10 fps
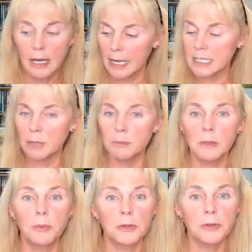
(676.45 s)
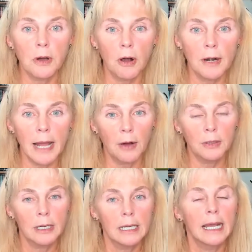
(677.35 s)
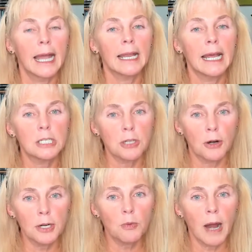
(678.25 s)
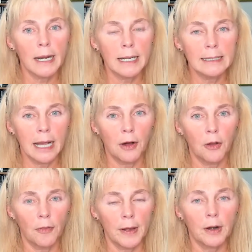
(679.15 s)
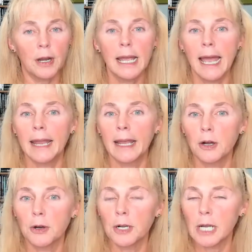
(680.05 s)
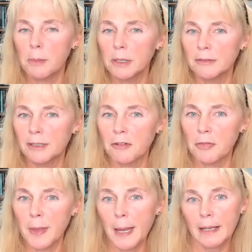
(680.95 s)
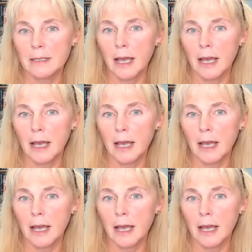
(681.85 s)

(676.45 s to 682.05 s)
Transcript: I simply put the card out and I started writing down on there. And I heard a couple of different things.